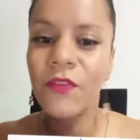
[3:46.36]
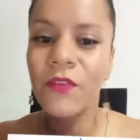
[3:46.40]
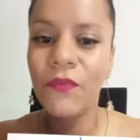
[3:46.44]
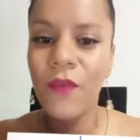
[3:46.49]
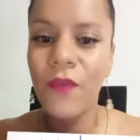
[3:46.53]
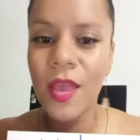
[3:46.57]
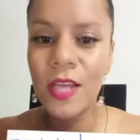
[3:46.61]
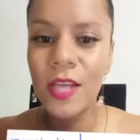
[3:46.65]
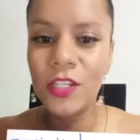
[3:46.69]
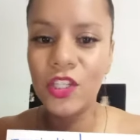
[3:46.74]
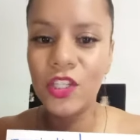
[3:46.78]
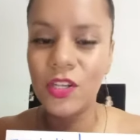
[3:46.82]

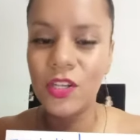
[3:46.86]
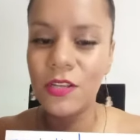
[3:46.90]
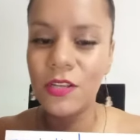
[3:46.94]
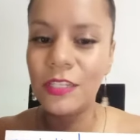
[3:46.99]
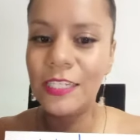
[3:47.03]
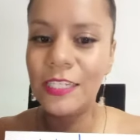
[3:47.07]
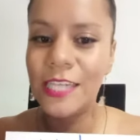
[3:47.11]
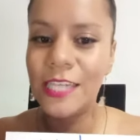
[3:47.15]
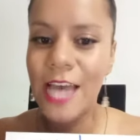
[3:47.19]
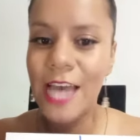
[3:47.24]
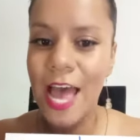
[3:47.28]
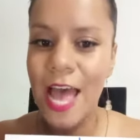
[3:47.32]

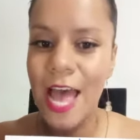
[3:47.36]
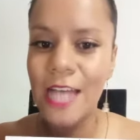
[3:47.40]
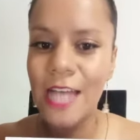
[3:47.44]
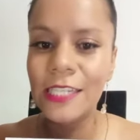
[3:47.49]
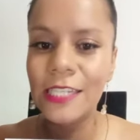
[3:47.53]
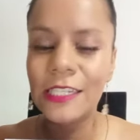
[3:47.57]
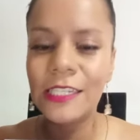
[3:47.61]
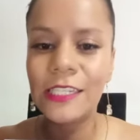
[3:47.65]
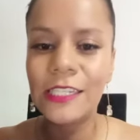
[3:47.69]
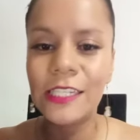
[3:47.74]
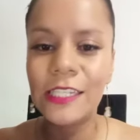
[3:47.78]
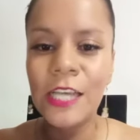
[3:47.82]
fiction
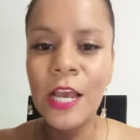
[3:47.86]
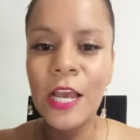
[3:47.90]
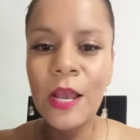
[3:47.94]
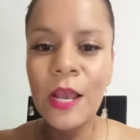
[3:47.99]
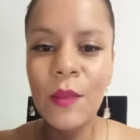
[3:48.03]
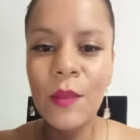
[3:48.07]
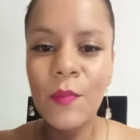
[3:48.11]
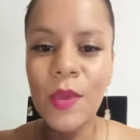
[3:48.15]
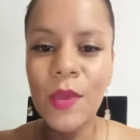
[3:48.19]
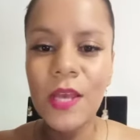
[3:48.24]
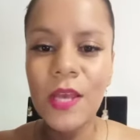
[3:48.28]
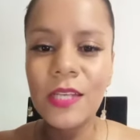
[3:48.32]
text,
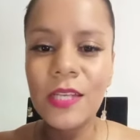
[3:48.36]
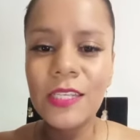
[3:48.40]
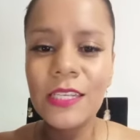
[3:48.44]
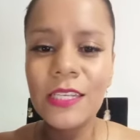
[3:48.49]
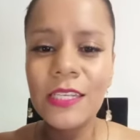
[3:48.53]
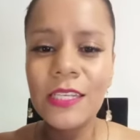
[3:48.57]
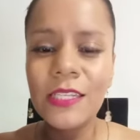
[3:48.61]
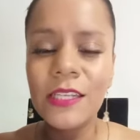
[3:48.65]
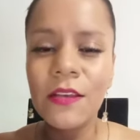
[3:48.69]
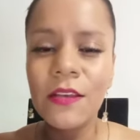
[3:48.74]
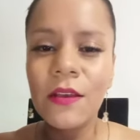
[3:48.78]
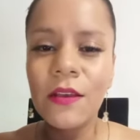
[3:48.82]
because
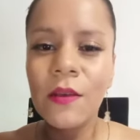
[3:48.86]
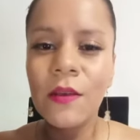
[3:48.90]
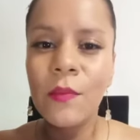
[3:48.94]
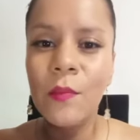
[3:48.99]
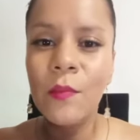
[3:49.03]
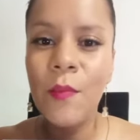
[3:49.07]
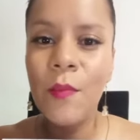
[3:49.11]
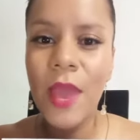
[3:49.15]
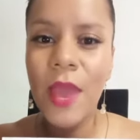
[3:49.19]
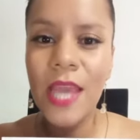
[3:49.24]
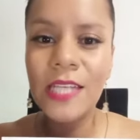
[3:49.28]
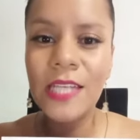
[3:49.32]
it's
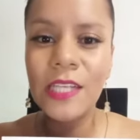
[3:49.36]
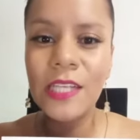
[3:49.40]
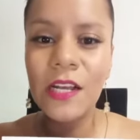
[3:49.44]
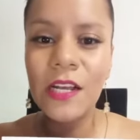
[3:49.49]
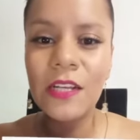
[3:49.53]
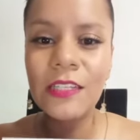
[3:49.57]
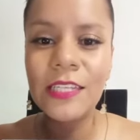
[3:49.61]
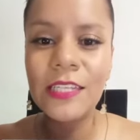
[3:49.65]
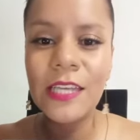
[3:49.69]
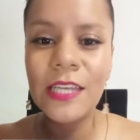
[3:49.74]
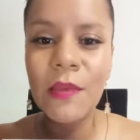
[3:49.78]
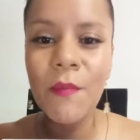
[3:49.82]
based
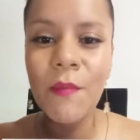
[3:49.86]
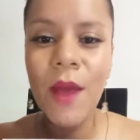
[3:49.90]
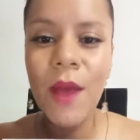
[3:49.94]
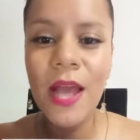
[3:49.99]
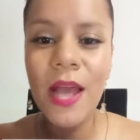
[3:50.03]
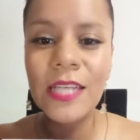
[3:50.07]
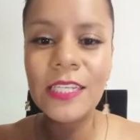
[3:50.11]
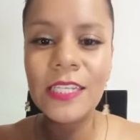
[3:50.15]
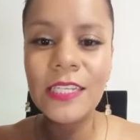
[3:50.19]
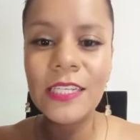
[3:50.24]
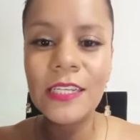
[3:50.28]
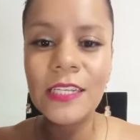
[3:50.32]
on the
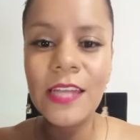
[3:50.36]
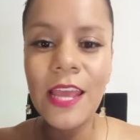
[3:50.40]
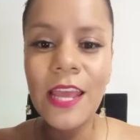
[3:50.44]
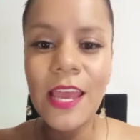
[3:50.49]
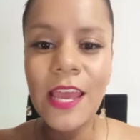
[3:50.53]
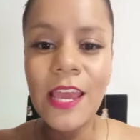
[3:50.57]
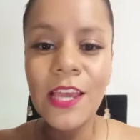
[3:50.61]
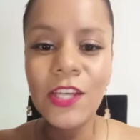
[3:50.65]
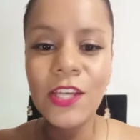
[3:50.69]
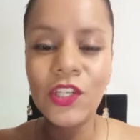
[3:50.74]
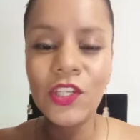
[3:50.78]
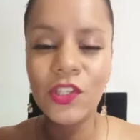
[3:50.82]

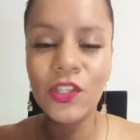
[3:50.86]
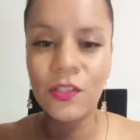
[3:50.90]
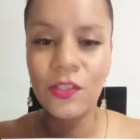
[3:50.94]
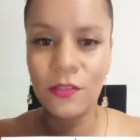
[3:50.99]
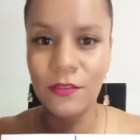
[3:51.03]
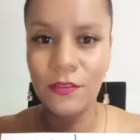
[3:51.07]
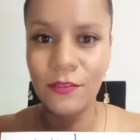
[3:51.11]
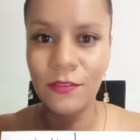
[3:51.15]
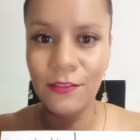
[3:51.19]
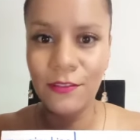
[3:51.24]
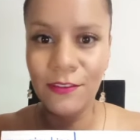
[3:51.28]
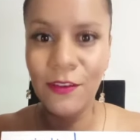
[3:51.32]
imagination.
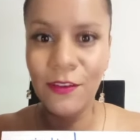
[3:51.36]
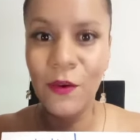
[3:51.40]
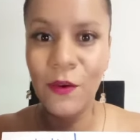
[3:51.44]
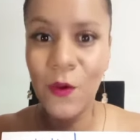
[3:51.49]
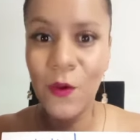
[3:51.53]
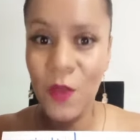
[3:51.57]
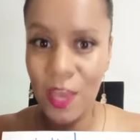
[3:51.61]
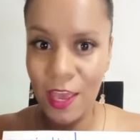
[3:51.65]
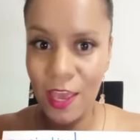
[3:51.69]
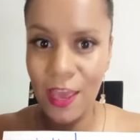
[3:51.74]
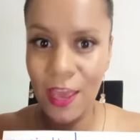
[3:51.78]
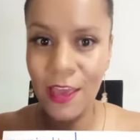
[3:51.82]

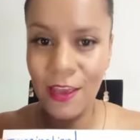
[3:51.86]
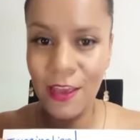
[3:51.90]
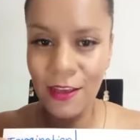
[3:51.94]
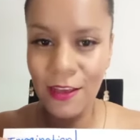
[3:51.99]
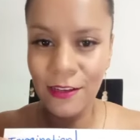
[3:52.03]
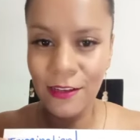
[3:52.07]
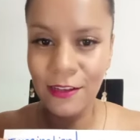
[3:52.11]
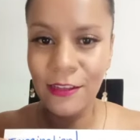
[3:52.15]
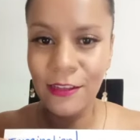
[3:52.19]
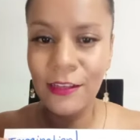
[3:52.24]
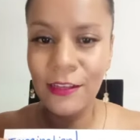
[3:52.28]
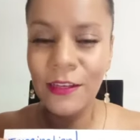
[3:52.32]
Okay,
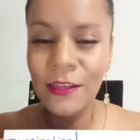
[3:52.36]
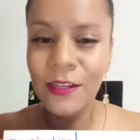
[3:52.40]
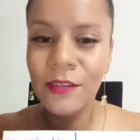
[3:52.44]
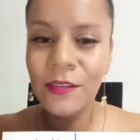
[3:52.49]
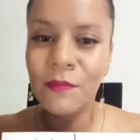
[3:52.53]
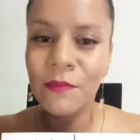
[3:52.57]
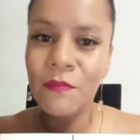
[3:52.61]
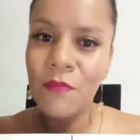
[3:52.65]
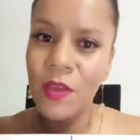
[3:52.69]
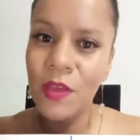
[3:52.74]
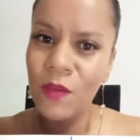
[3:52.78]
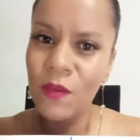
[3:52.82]

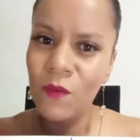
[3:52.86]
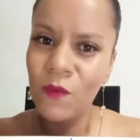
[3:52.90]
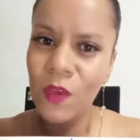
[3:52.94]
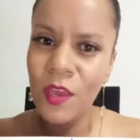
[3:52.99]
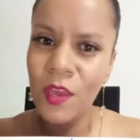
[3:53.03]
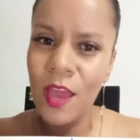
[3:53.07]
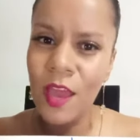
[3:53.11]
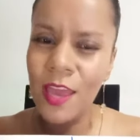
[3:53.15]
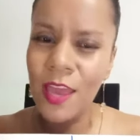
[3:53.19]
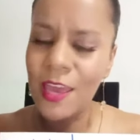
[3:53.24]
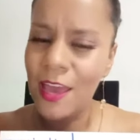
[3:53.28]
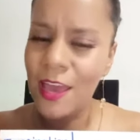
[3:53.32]

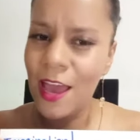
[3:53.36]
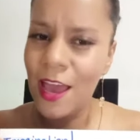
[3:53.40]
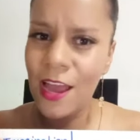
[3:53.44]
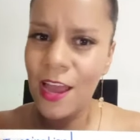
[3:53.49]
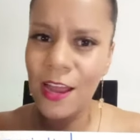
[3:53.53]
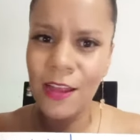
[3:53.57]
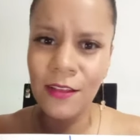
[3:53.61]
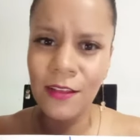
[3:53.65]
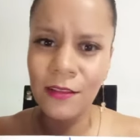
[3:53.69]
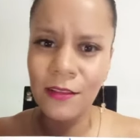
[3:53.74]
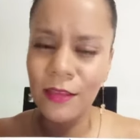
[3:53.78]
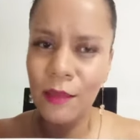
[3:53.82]
maybe I
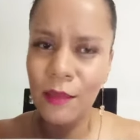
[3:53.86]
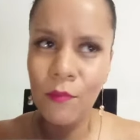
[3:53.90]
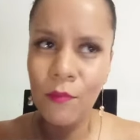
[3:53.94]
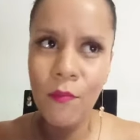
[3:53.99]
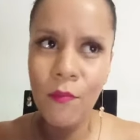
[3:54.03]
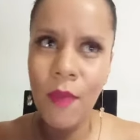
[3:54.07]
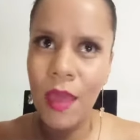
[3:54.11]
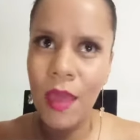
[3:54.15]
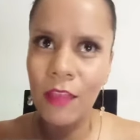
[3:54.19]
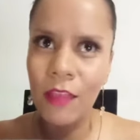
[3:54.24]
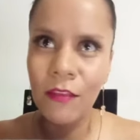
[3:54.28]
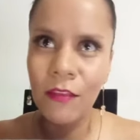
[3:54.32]
can
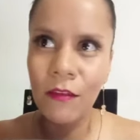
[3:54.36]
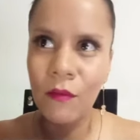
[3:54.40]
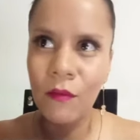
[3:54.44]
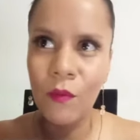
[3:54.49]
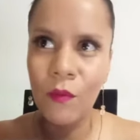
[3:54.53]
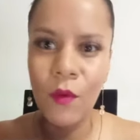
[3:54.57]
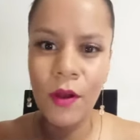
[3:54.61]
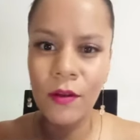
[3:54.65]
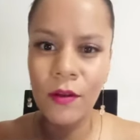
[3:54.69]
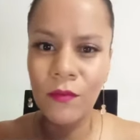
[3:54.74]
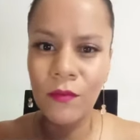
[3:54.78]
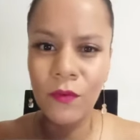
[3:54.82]
invent
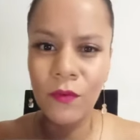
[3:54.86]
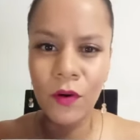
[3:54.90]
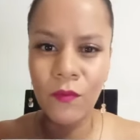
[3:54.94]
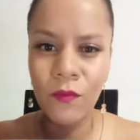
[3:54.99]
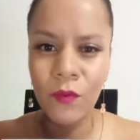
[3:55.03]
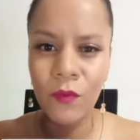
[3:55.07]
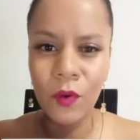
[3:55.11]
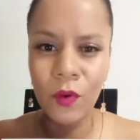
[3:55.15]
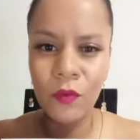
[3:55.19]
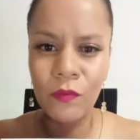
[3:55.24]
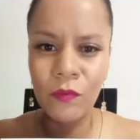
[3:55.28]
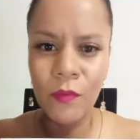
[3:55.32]
whatever
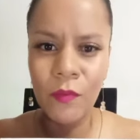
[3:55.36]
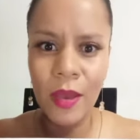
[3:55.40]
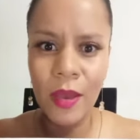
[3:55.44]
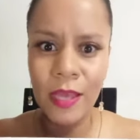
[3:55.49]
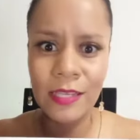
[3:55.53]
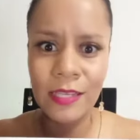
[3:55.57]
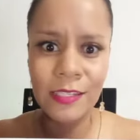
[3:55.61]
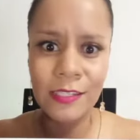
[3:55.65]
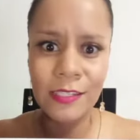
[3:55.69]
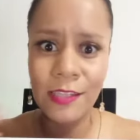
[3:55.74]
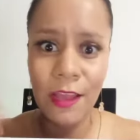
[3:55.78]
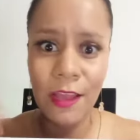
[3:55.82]
about
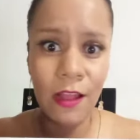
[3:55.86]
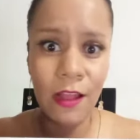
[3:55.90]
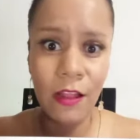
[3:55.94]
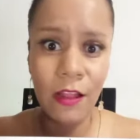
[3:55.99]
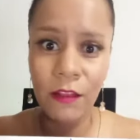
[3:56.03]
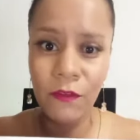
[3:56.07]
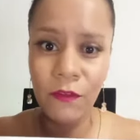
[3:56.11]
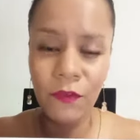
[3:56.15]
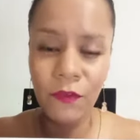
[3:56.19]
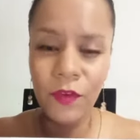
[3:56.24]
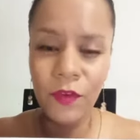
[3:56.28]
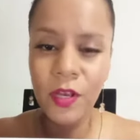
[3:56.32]

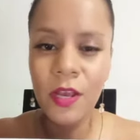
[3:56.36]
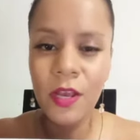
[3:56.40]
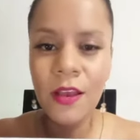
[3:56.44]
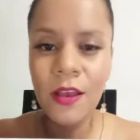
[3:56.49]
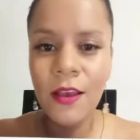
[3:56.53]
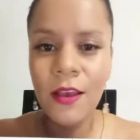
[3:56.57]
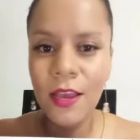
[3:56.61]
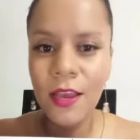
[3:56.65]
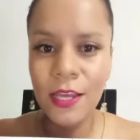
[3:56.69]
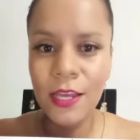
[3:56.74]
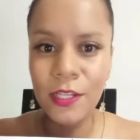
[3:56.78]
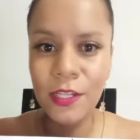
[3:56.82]
myself.
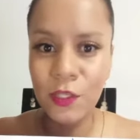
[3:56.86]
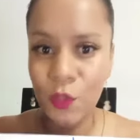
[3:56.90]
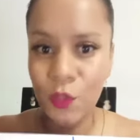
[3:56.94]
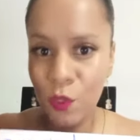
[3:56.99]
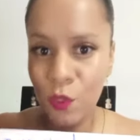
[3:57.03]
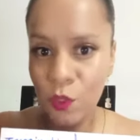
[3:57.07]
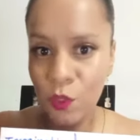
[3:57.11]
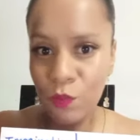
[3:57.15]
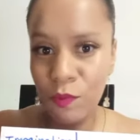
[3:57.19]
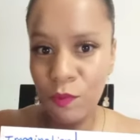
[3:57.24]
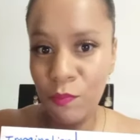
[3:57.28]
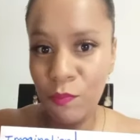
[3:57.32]
It's
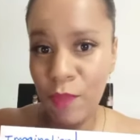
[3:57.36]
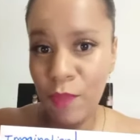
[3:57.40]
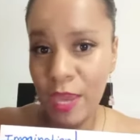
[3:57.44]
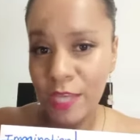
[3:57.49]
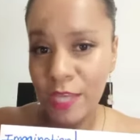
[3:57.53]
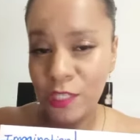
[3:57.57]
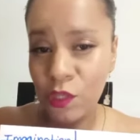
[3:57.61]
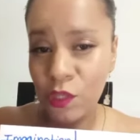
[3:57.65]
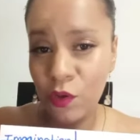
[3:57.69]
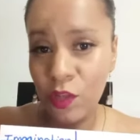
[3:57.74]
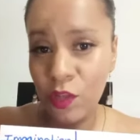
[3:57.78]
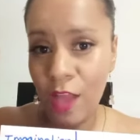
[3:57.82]
going to be
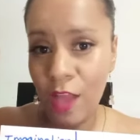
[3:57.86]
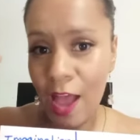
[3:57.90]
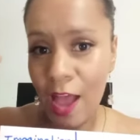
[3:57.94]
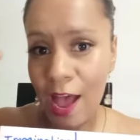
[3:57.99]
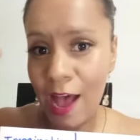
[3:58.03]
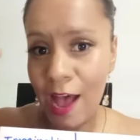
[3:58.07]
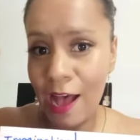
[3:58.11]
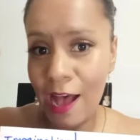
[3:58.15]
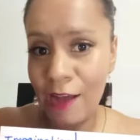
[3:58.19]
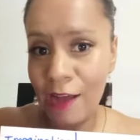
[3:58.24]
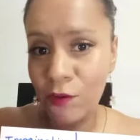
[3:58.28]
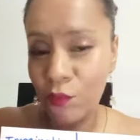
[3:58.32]
based on
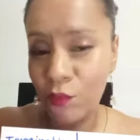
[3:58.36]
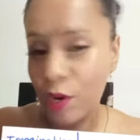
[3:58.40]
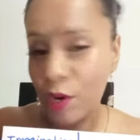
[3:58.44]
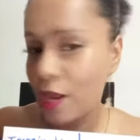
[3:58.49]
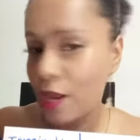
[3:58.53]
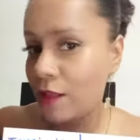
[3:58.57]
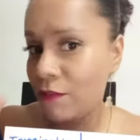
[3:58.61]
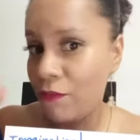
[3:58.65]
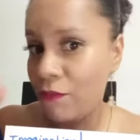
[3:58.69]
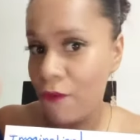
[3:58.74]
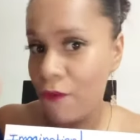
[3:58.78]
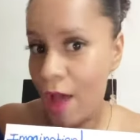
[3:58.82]
a
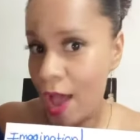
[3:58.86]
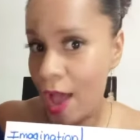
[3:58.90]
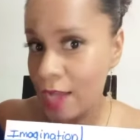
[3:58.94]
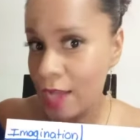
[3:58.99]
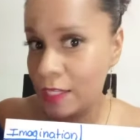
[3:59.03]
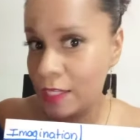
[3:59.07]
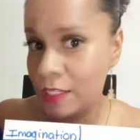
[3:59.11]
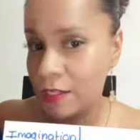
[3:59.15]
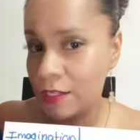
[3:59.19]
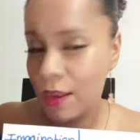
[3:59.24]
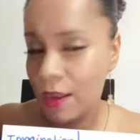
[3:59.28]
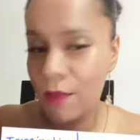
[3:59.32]
real
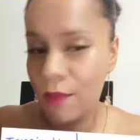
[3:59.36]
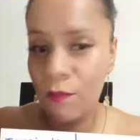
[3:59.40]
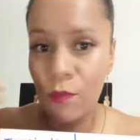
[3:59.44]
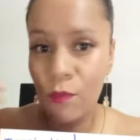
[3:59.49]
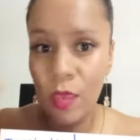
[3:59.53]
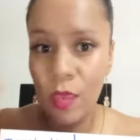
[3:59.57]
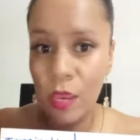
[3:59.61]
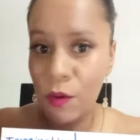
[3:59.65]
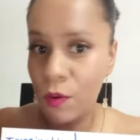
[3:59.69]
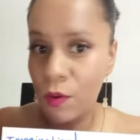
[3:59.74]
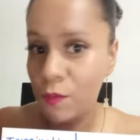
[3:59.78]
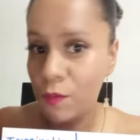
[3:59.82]
fact, and
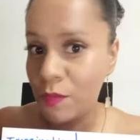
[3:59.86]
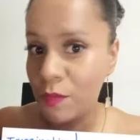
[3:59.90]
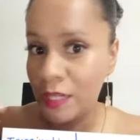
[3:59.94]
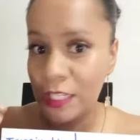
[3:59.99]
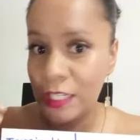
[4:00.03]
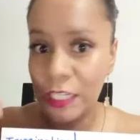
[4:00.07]
be my